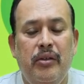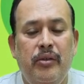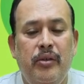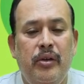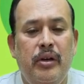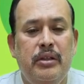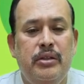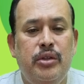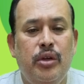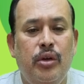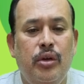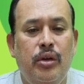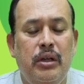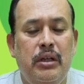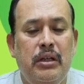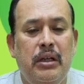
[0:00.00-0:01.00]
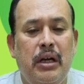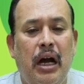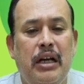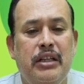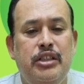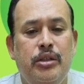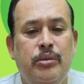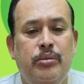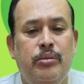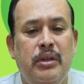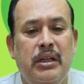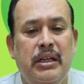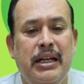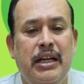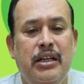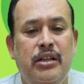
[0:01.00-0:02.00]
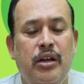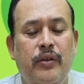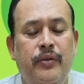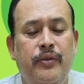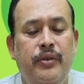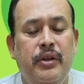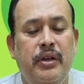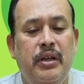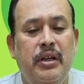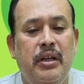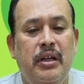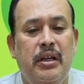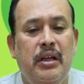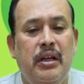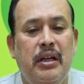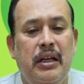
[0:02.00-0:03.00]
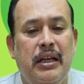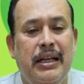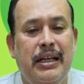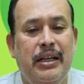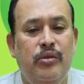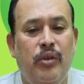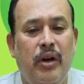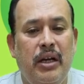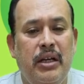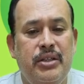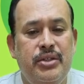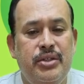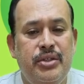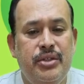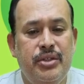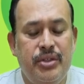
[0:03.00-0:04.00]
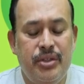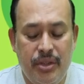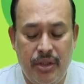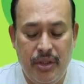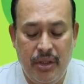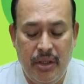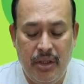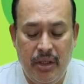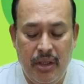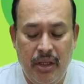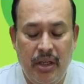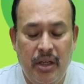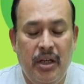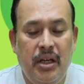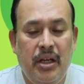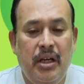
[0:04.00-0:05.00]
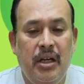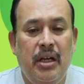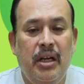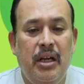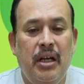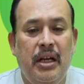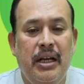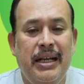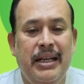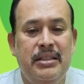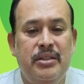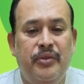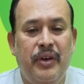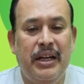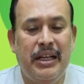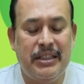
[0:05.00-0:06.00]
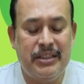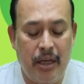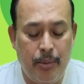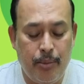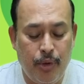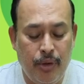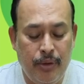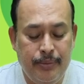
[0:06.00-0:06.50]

So assume date of invoice is, for example,